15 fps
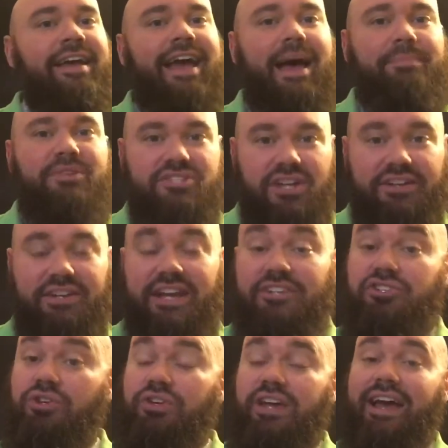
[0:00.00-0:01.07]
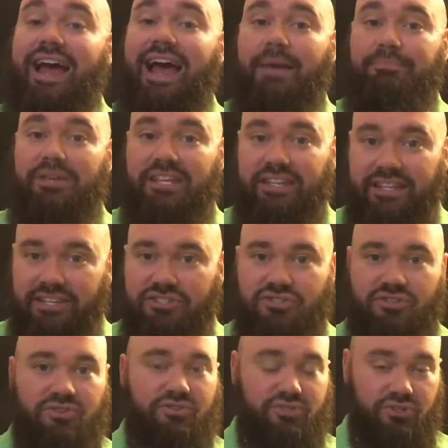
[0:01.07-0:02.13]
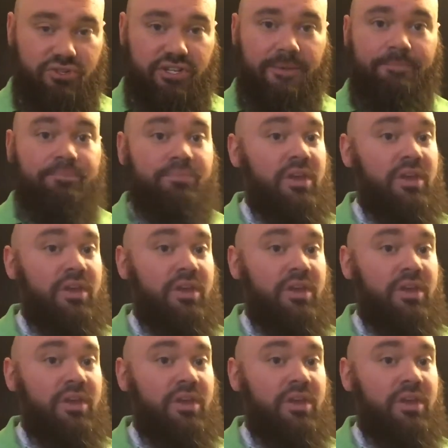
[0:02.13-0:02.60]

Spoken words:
Happy Sunday to you. Happy Easter to you.